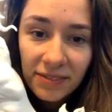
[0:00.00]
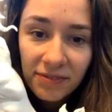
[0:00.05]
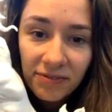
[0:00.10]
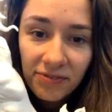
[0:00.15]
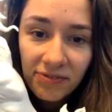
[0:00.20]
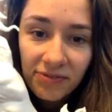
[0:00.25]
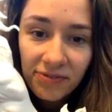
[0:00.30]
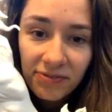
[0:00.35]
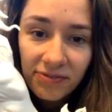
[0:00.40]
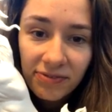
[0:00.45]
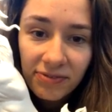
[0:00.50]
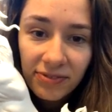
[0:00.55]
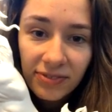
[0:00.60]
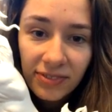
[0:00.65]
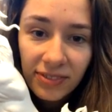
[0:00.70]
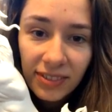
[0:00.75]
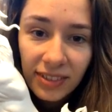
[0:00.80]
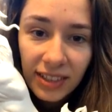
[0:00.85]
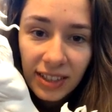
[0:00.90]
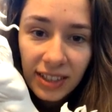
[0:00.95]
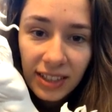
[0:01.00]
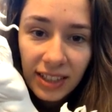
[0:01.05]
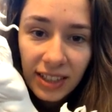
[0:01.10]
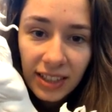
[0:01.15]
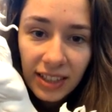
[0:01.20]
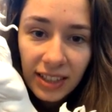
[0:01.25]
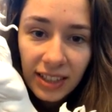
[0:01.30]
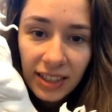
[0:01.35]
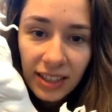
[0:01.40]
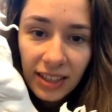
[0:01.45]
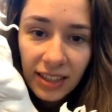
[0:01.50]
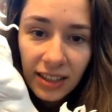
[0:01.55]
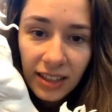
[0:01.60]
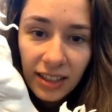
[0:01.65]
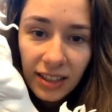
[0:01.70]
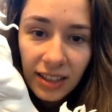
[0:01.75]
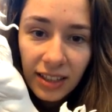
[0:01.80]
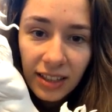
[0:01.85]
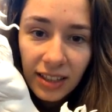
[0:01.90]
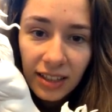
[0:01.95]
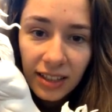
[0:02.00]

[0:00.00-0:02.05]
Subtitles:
(no one is talking)